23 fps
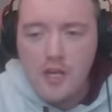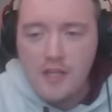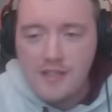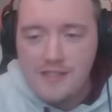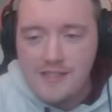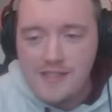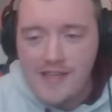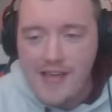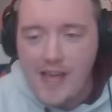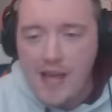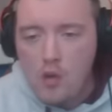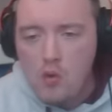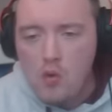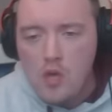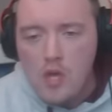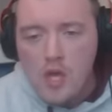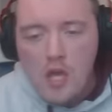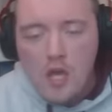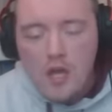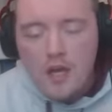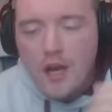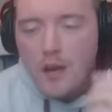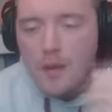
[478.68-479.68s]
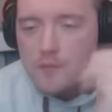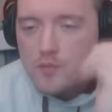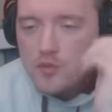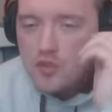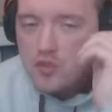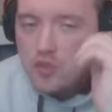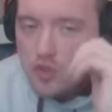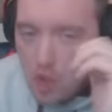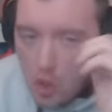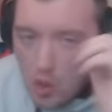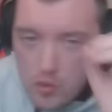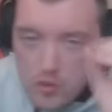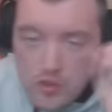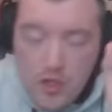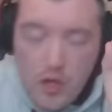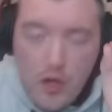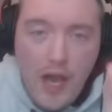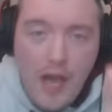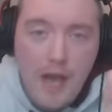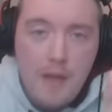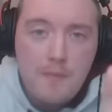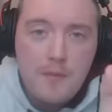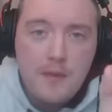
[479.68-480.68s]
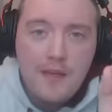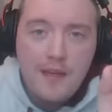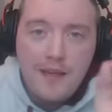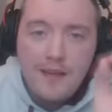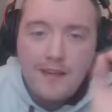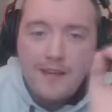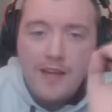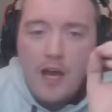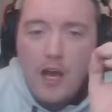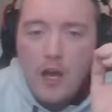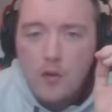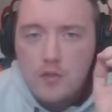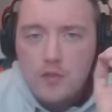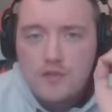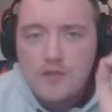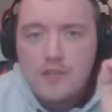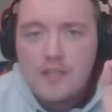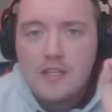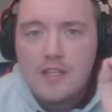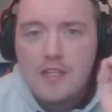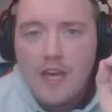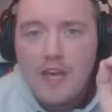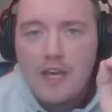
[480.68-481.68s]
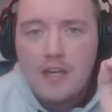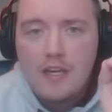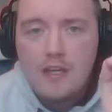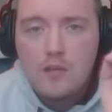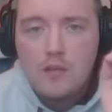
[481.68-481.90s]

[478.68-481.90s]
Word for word: now. I'm so, so happy that I was vindicated